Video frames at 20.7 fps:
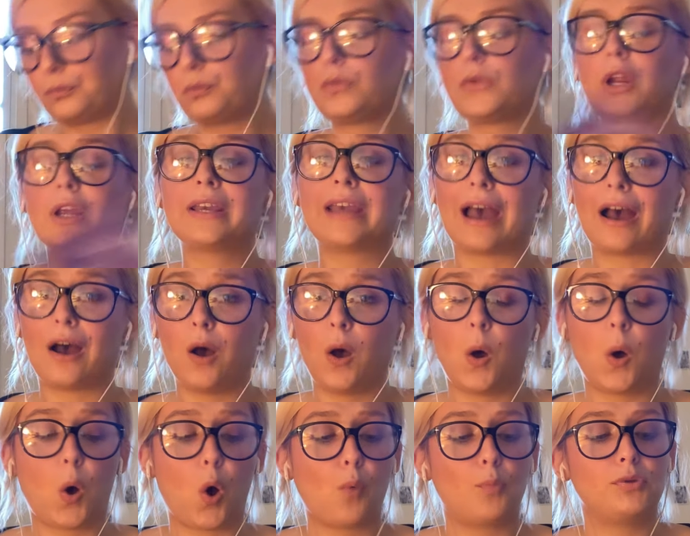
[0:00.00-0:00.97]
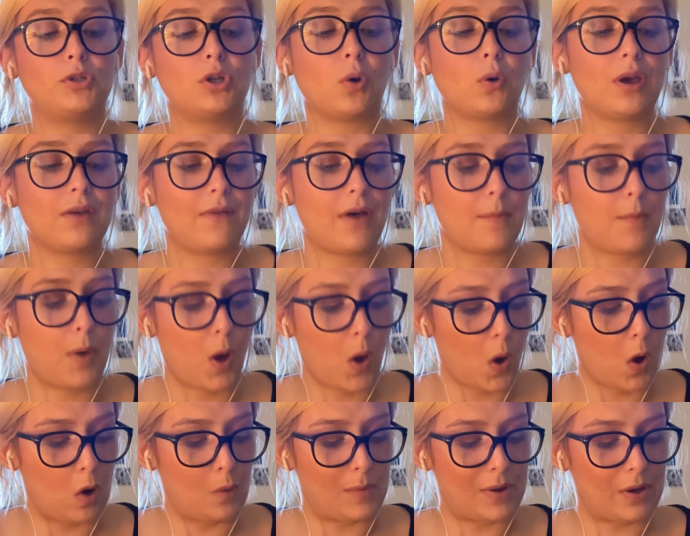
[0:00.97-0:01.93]
Yeah, hope. Don't give up
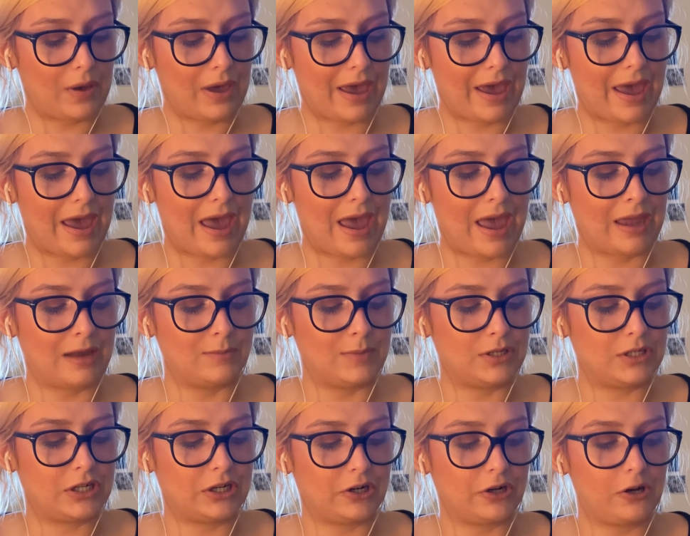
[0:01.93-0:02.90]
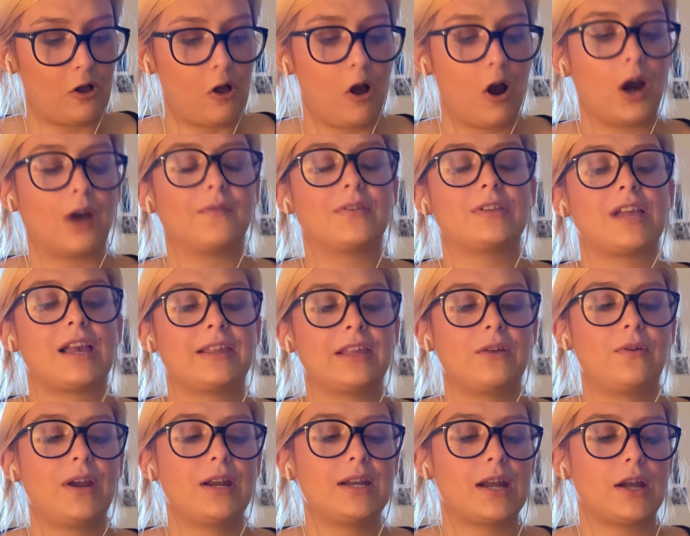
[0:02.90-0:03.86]
hope, okay? And material harvest. I
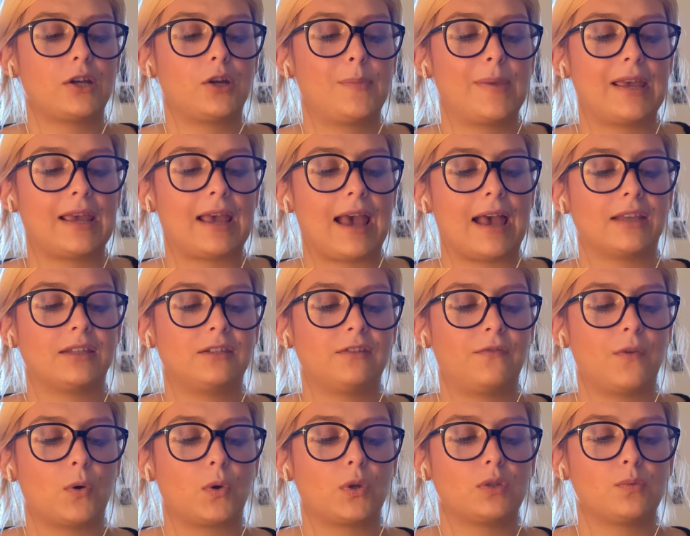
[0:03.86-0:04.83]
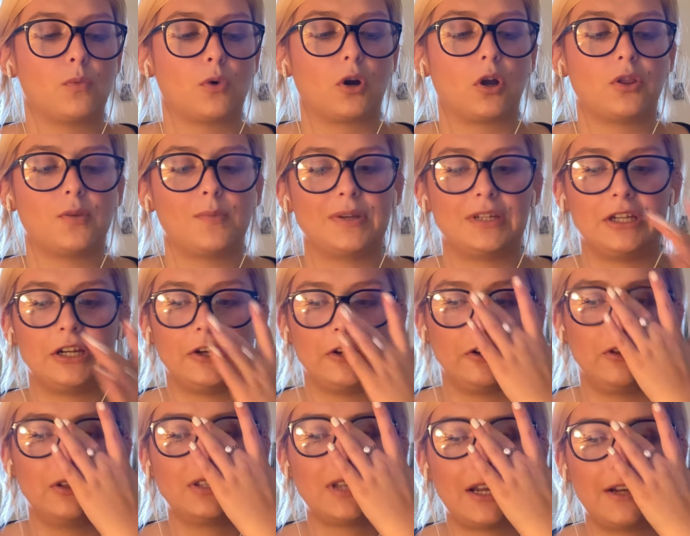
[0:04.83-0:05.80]
think right now you're being asked to focus more on the
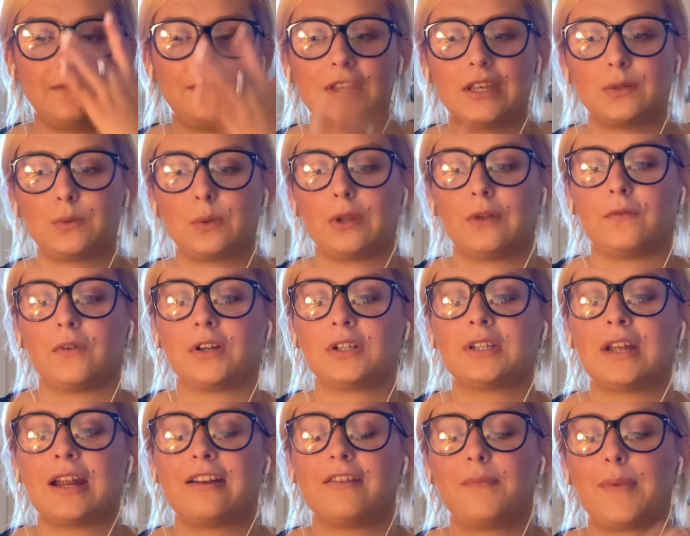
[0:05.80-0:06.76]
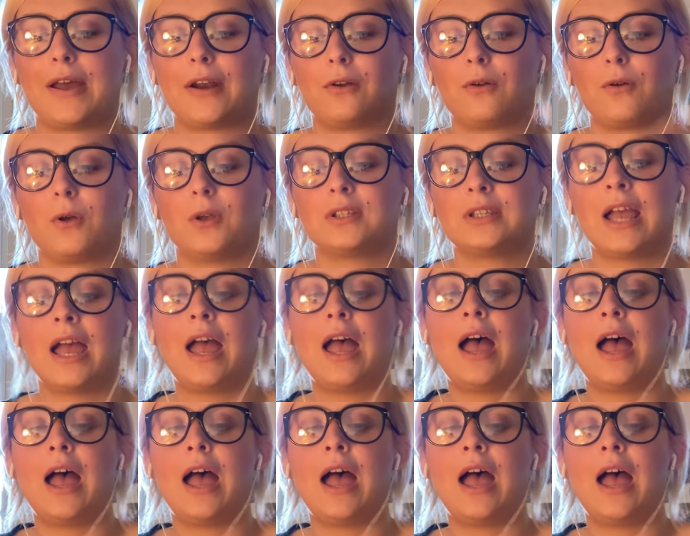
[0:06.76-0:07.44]
material side of things with the reverse Knight of Pentacles.